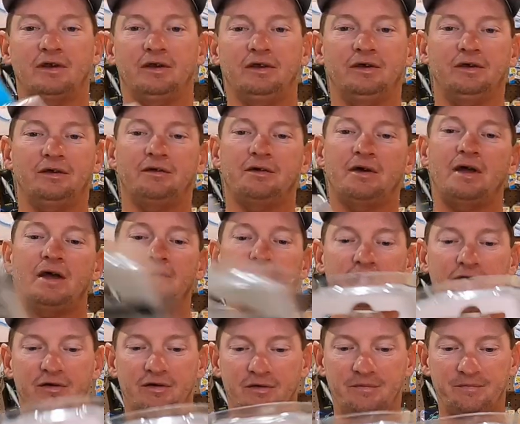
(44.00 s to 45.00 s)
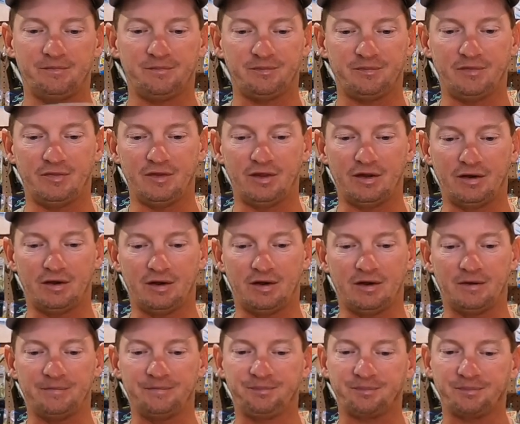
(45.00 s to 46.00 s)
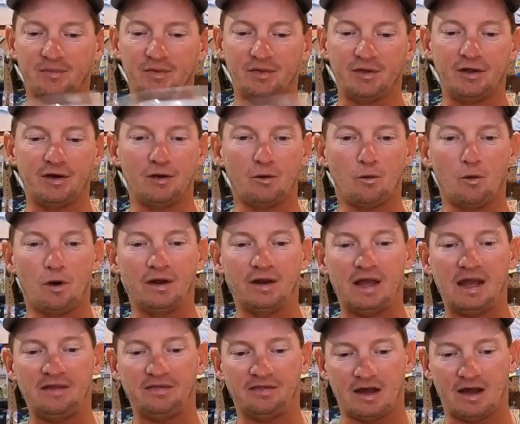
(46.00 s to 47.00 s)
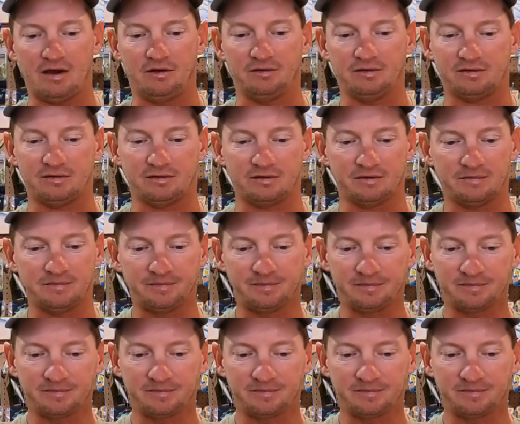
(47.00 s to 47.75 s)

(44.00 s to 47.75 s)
a little heavier than a 1/8 ounce.